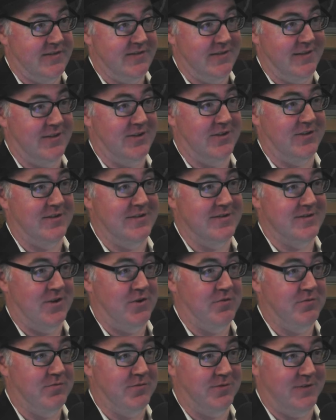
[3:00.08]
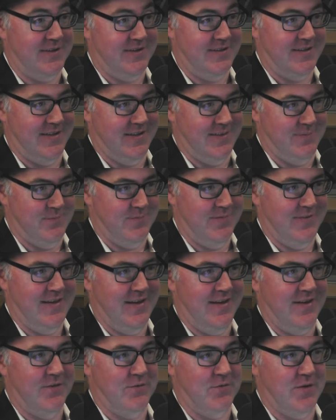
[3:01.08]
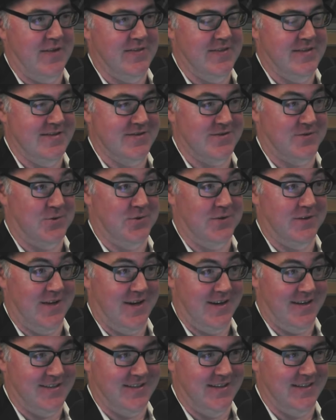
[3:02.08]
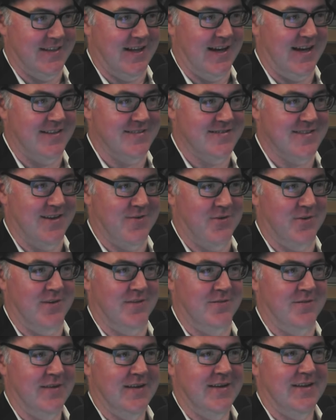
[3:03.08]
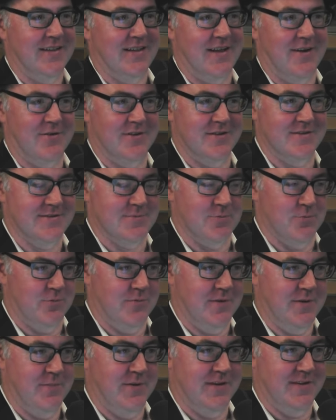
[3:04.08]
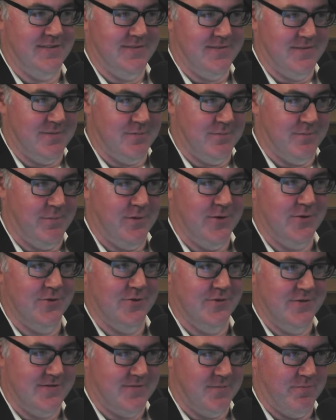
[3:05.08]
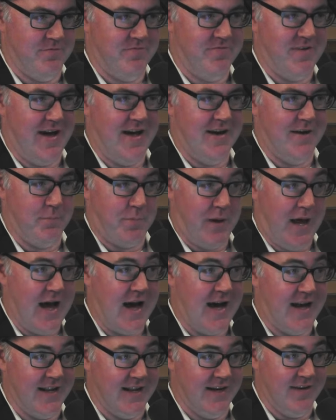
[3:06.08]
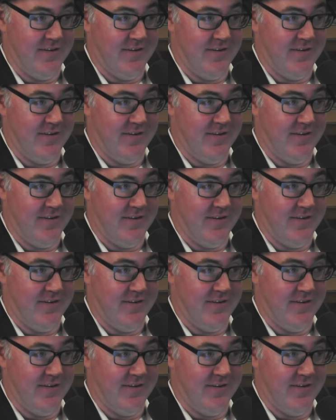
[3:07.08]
So you got this whole footy team that, and these are all likely lads. They want they want some women, some booze, some fun, a party,